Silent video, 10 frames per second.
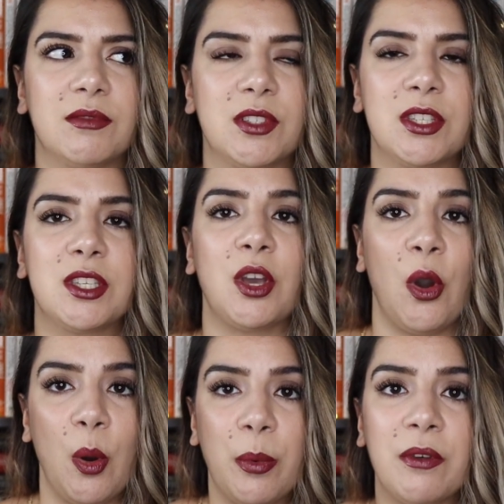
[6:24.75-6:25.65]

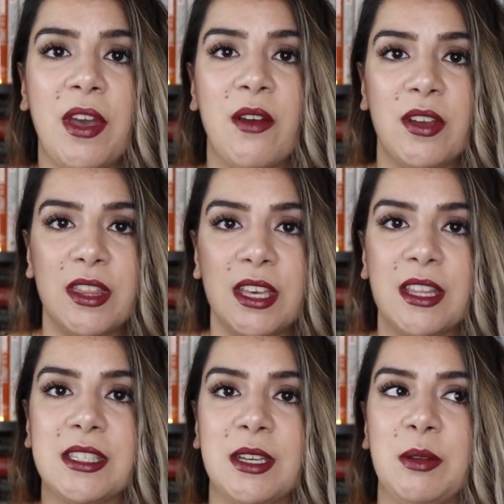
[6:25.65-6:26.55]
scope of everything
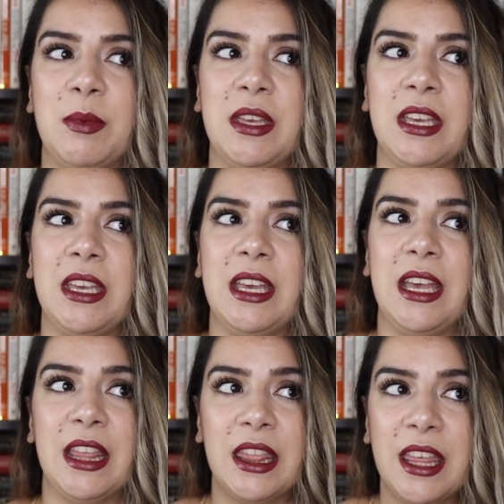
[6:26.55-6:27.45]
that's gonna be
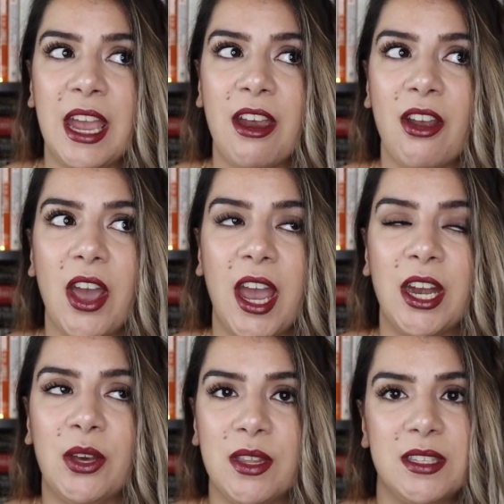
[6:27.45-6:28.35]
in there. I
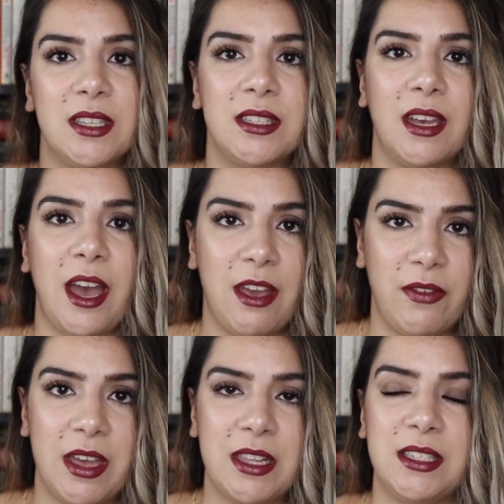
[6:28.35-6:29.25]
know this is high
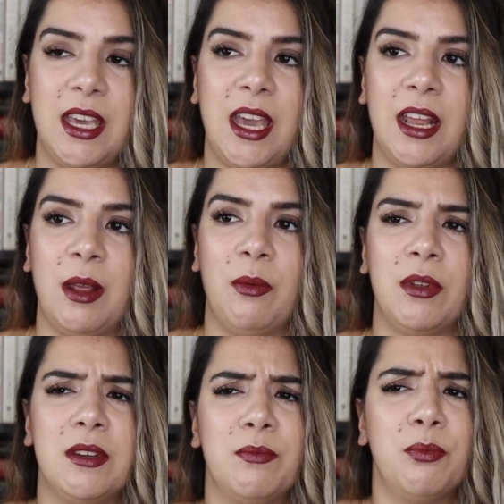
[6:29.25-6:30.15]
fantasy, and
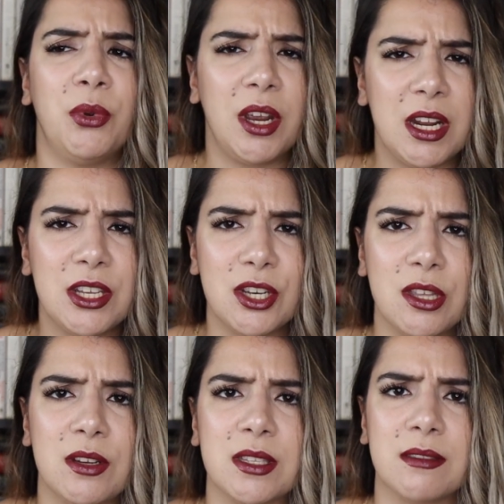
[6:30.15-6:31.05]
I'm pretty sure
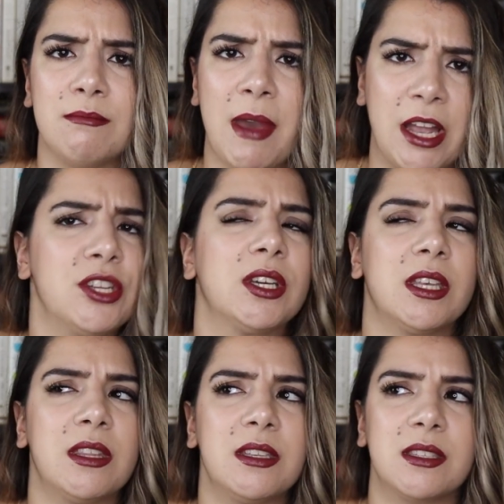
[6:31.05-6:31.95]
there's magic
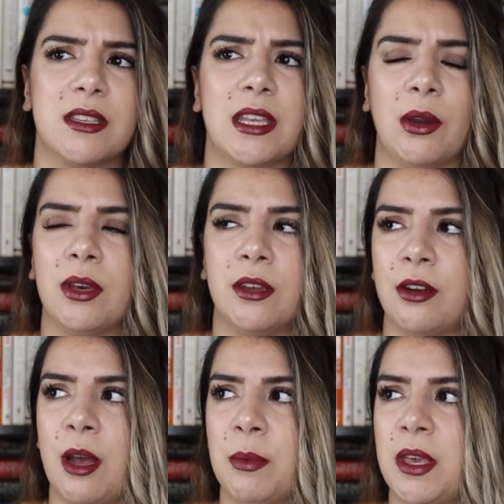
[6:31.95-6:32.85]
in this, because how could there
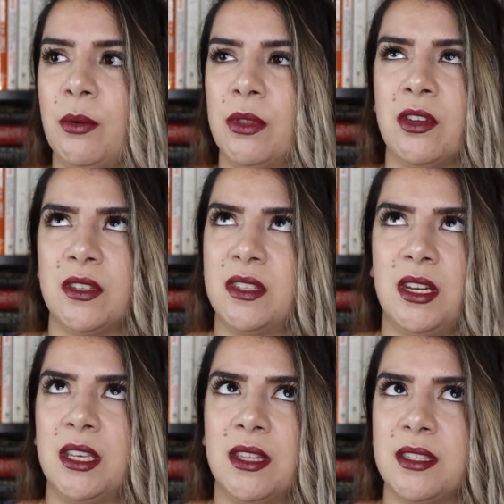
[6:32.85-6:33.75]
not be when there's a
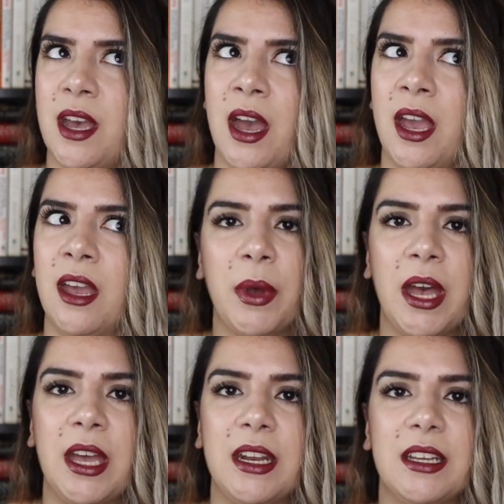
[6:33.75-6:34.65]
city in the sky?
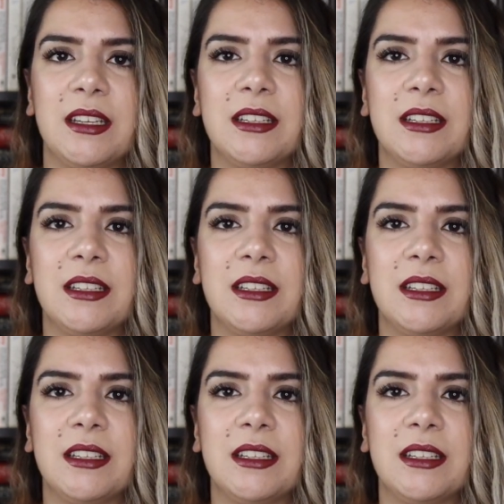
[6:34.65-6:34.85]
But